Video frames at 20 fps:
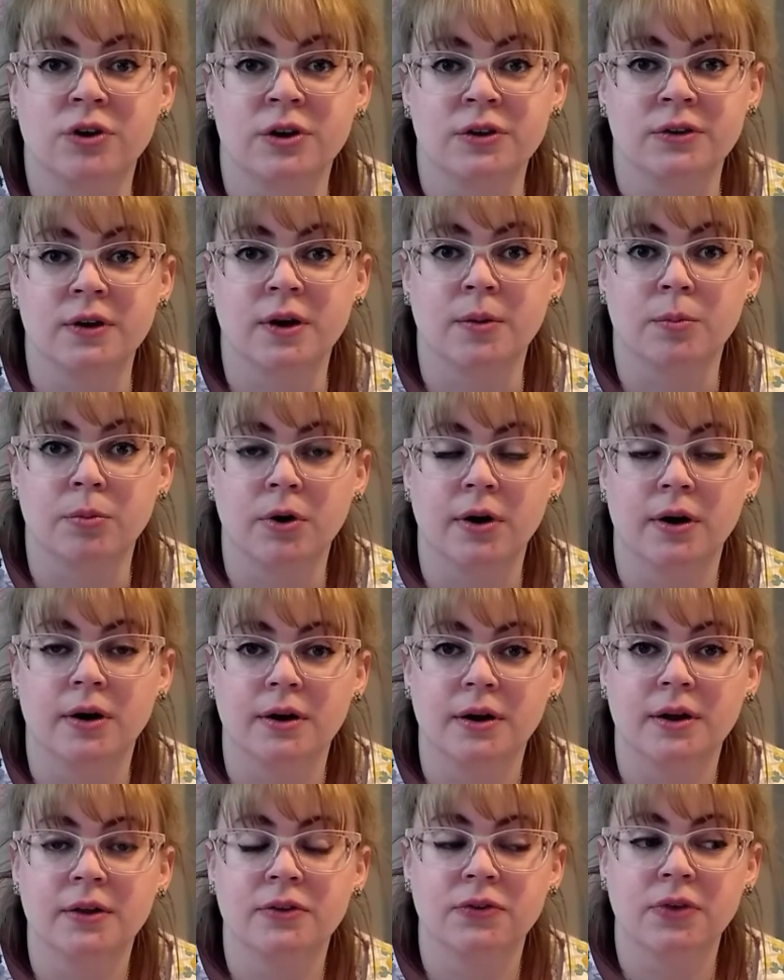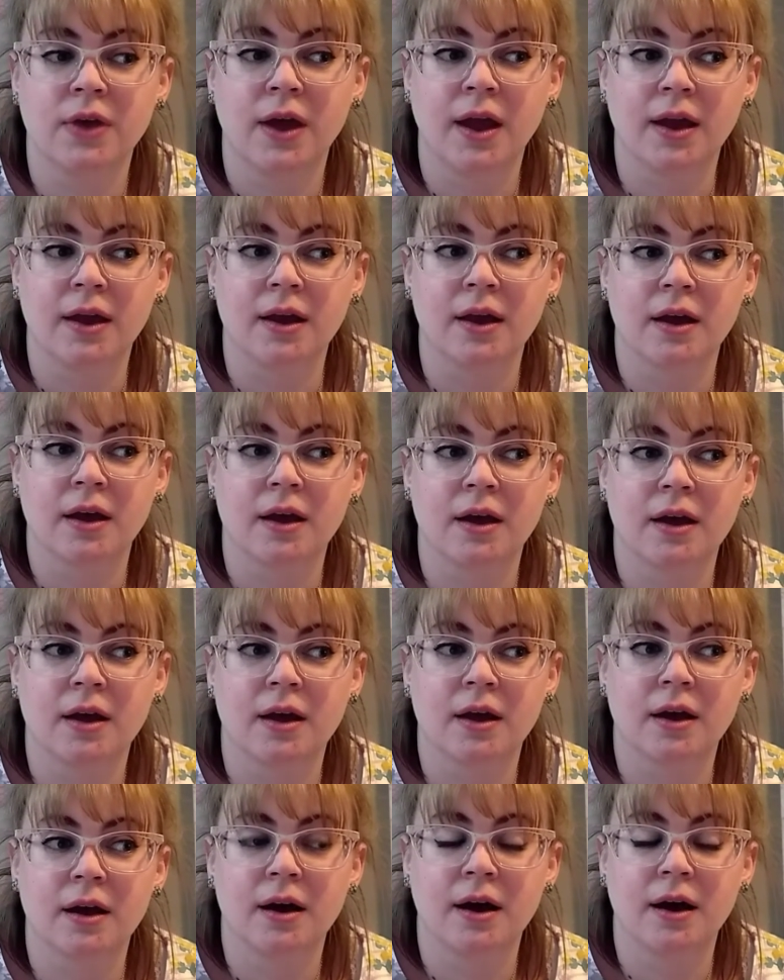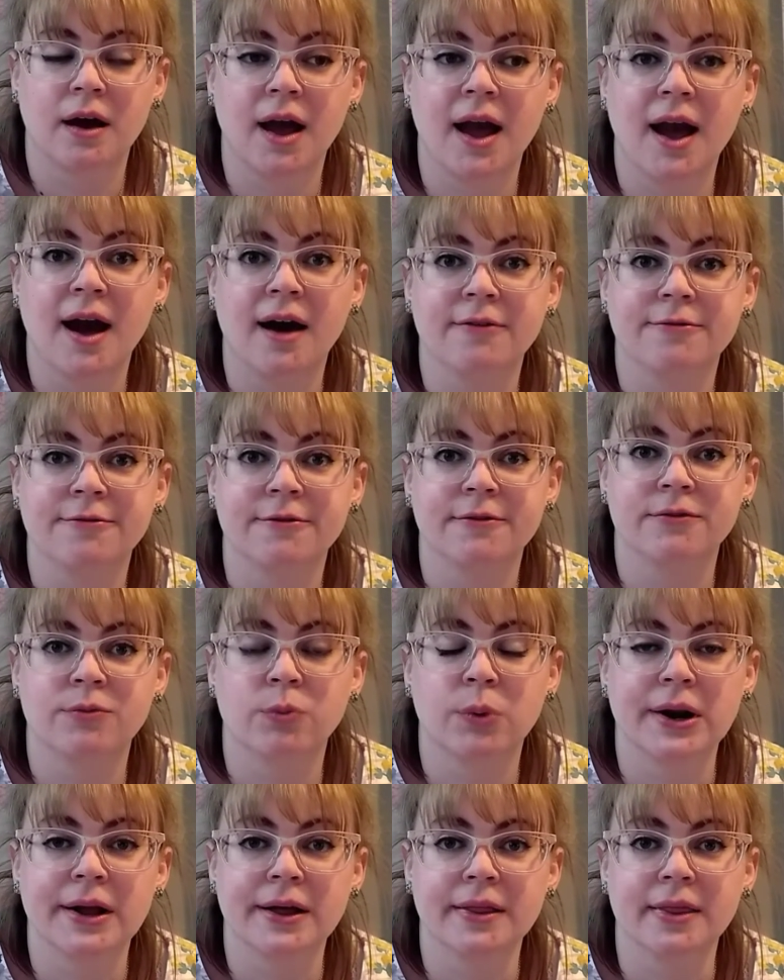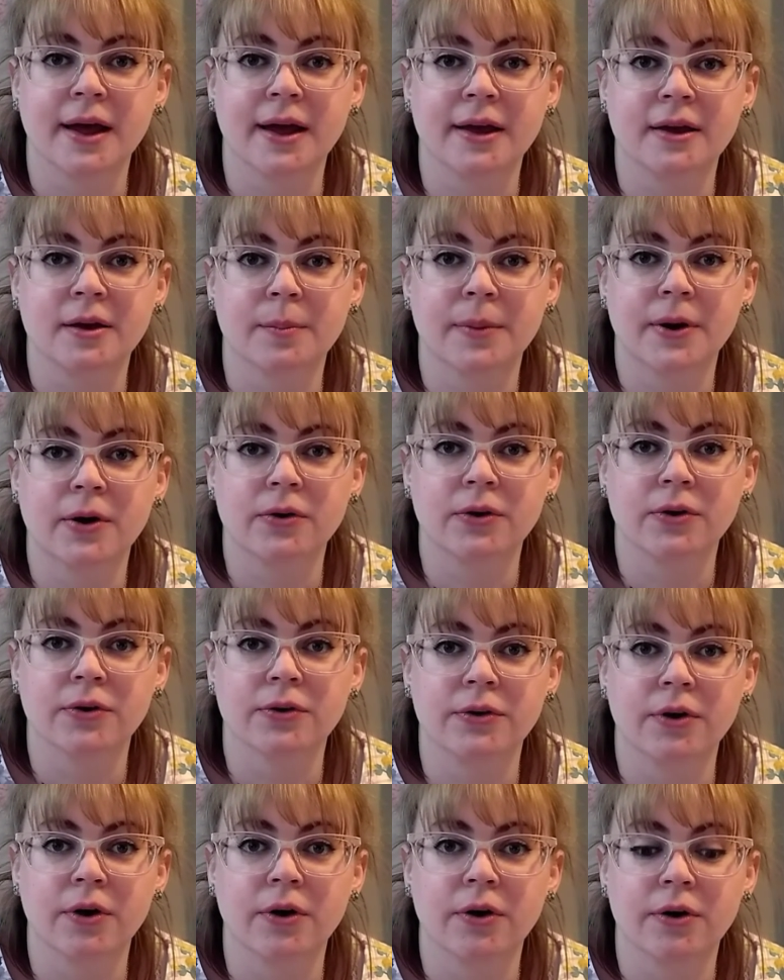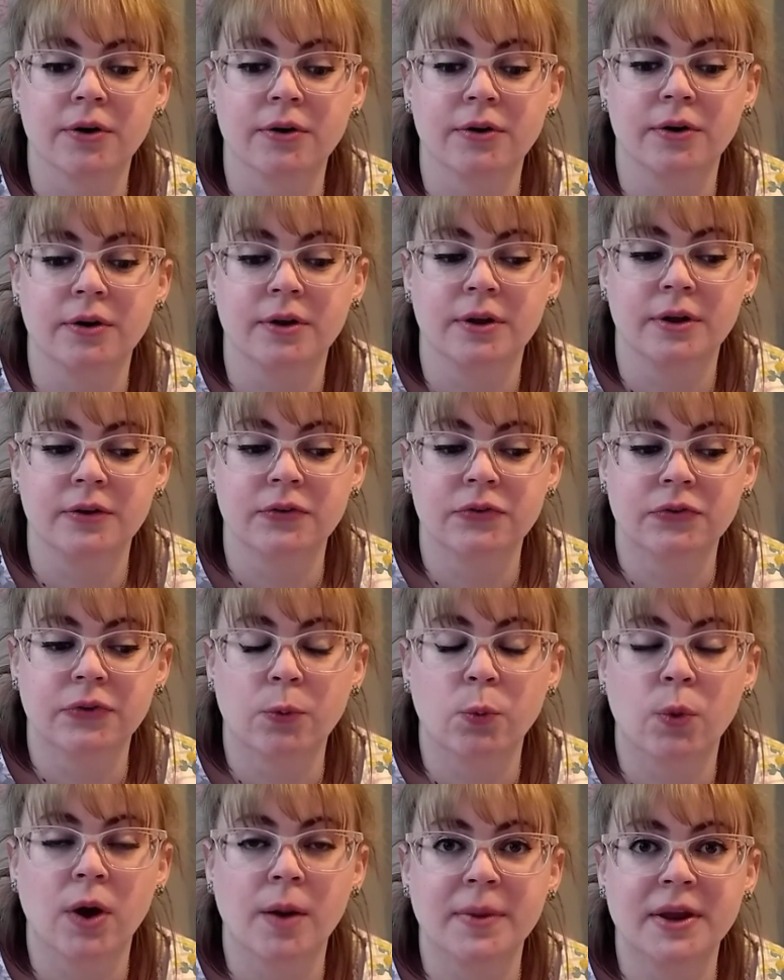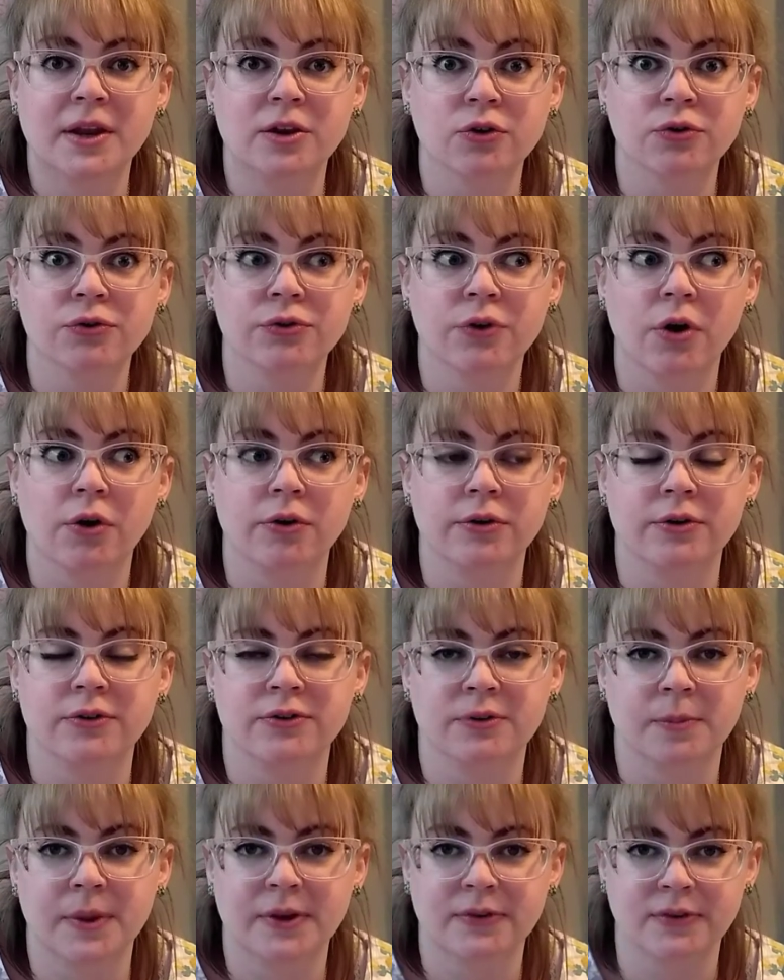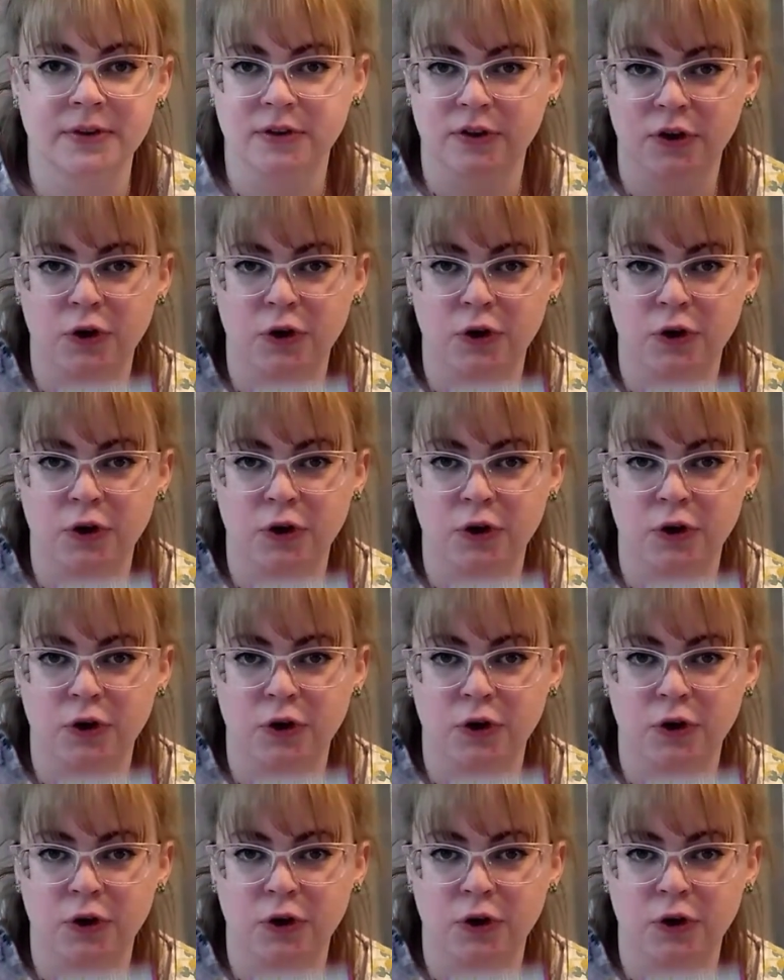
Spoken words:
Deborah. It's like half of what I like about your yarn. Well, I mean, your yarn is amazing too,